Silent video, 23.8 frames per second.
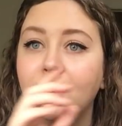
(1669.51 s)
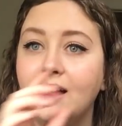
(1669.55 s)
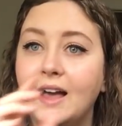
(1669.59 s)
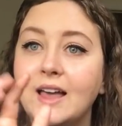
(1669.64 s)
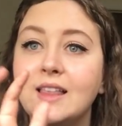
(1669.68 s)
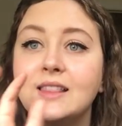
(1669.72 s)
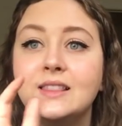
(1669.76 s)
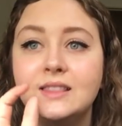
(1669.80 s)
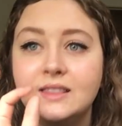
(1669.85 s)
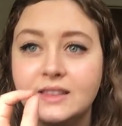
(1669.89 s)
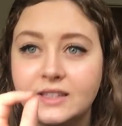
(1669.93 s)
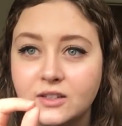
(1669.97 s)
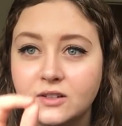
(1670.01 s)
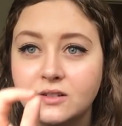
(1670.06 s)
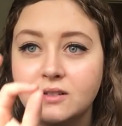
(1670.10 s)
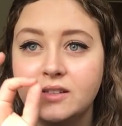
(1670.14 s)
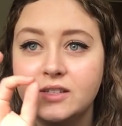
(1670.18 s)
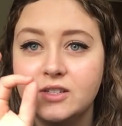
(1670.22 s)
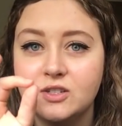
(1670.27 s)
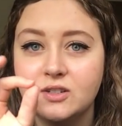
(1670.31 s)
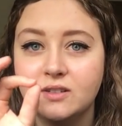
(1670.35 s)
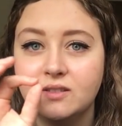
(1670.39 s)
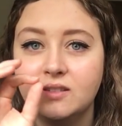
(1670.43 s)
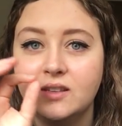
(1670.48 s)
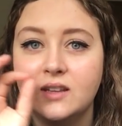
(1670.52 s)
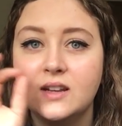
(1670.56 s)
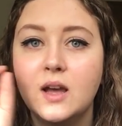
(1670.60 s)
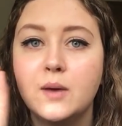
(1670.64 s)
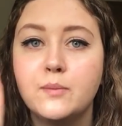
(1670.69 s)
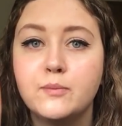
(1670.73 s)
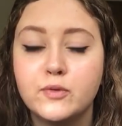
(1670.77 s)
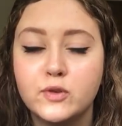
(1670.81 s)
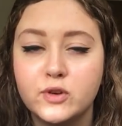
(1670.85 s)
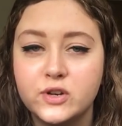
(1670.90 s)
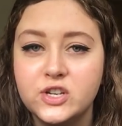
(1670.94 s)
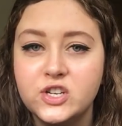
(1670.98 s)
I literally just said
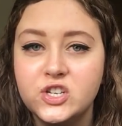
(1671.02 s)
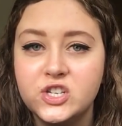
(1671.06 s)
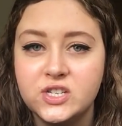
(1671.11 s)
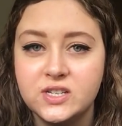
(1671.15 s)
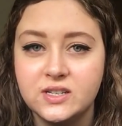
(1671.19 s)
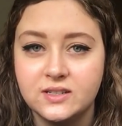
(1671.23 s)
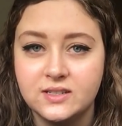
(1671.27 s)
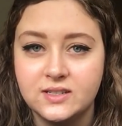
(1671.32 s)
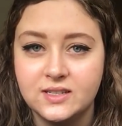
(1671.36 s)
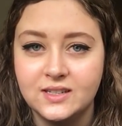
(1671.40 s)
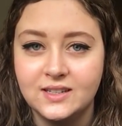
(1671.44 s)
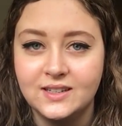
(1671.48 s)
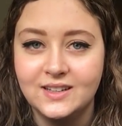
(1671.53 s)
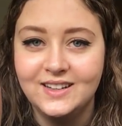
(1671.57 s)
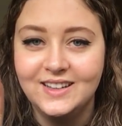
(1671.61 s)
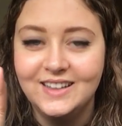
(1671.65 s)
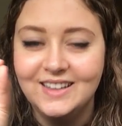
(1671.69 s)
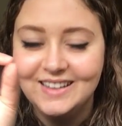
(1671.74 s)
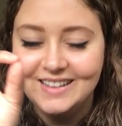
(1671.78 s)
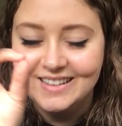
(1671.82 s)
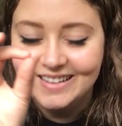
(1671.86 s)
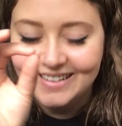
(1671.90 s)
appreciated.